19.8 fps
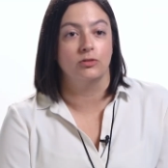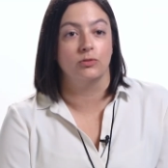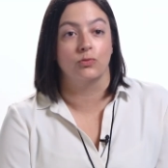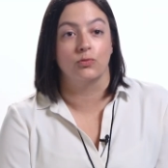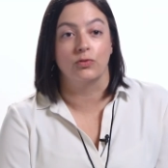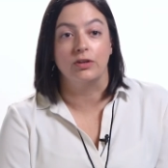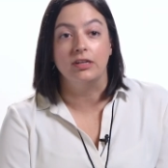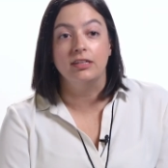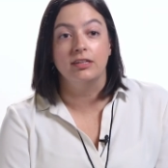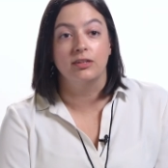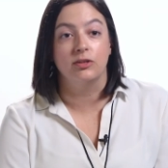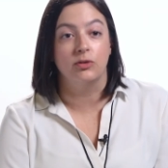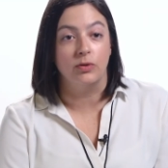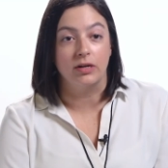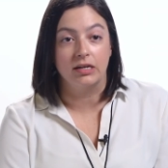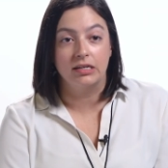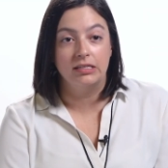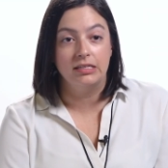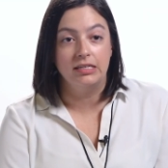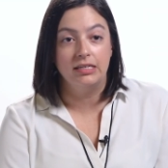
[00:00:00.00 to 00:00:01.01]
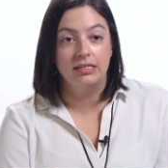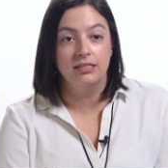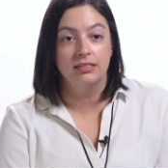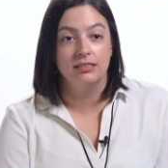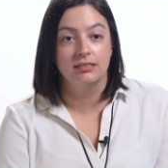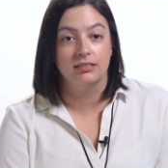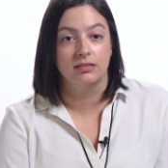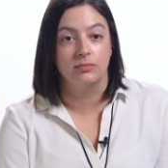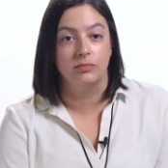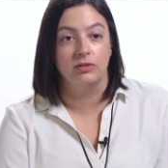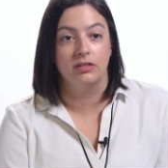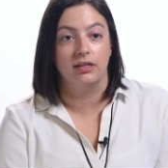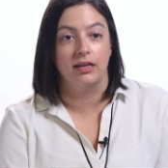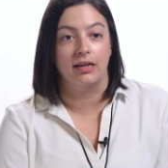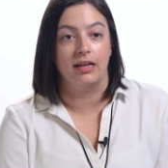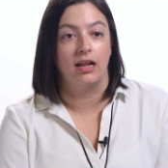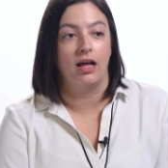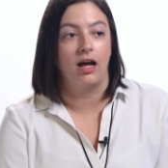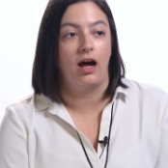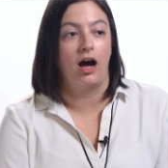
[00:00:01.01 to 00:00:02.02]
you to really quickly simulate